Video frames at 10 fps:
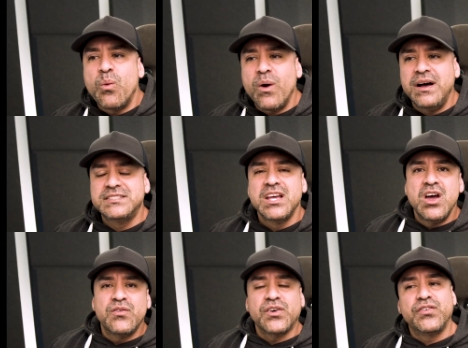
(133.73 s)
was
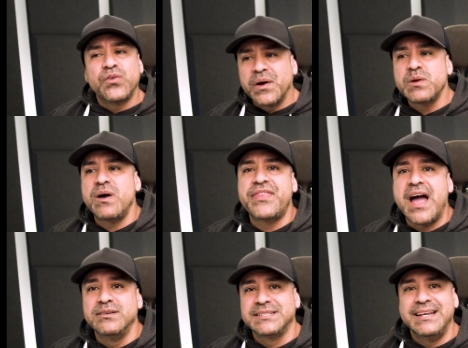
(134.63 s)
for
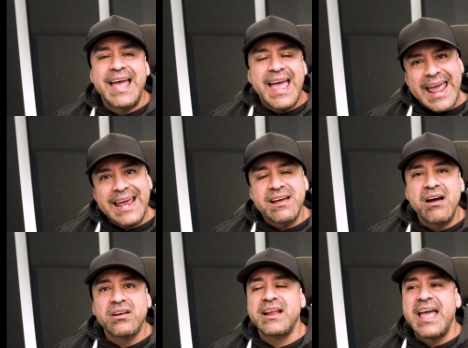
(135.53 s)

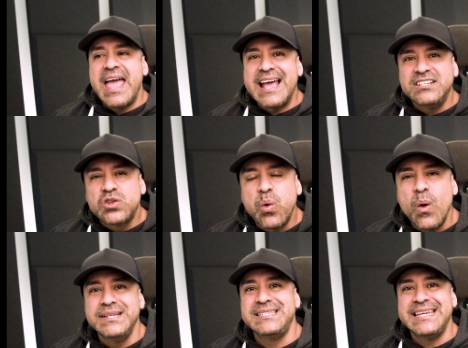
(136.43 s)

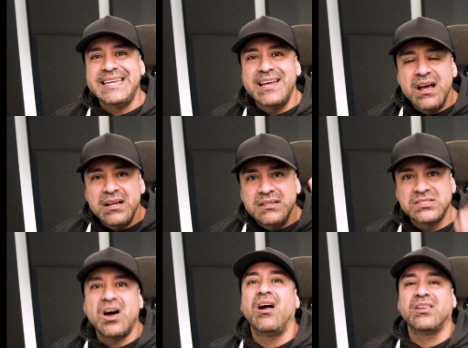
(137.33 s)

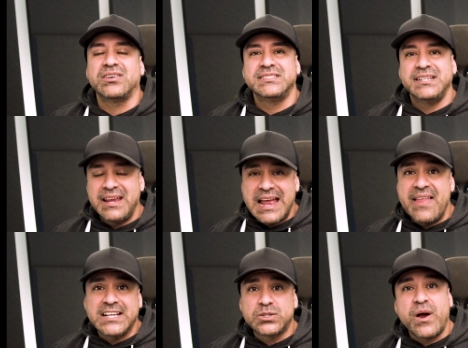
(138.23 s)
$41,820. Yeah,
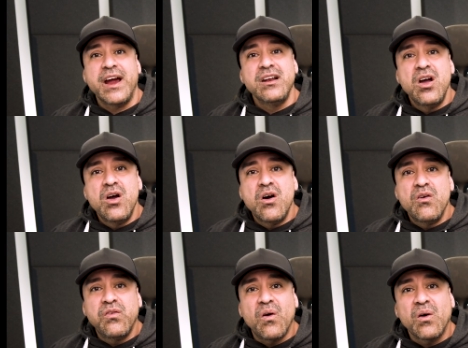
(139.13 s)
that's right,
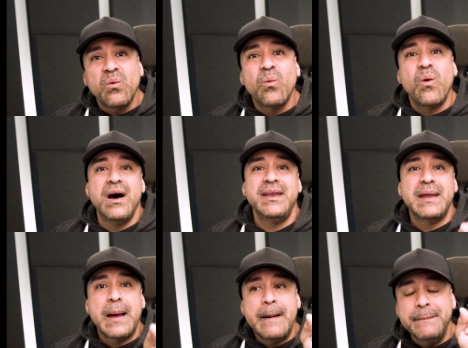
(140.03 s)
for
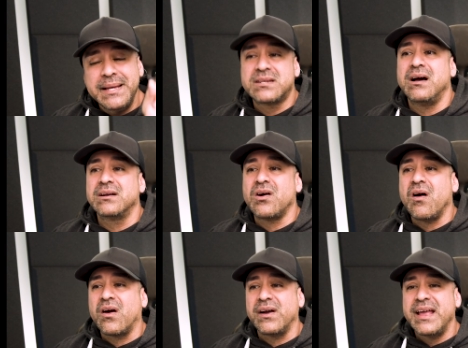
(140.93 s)
one mint on
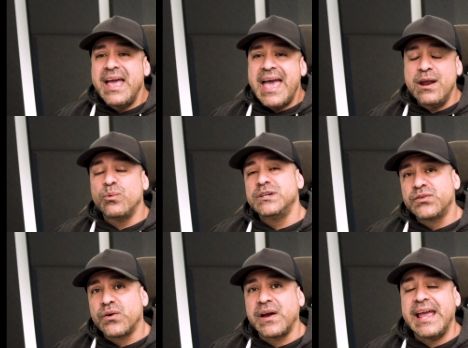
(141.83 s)
card, and it was
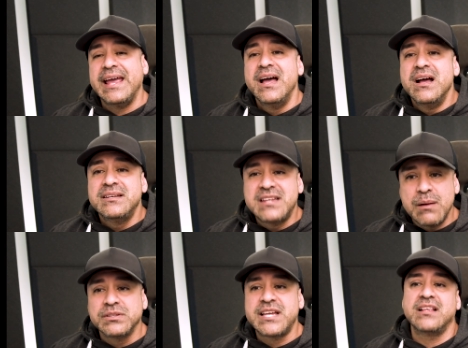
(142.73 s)
for a
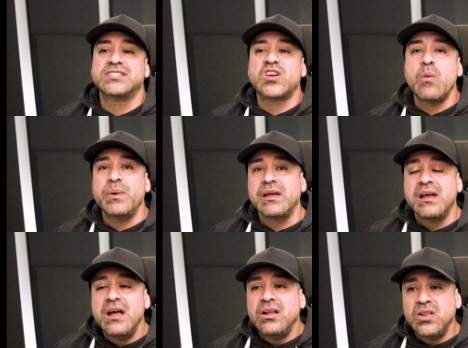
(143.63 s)
double
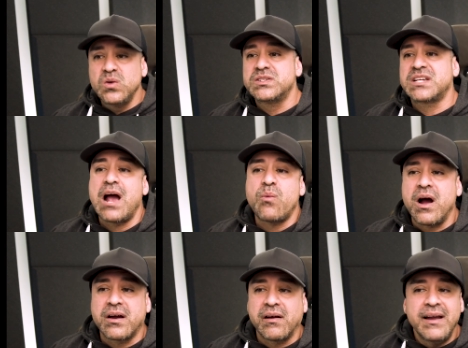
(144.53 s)
telescoping Luke
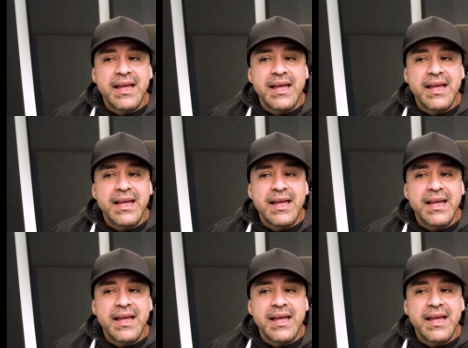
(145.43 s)
Skywalker.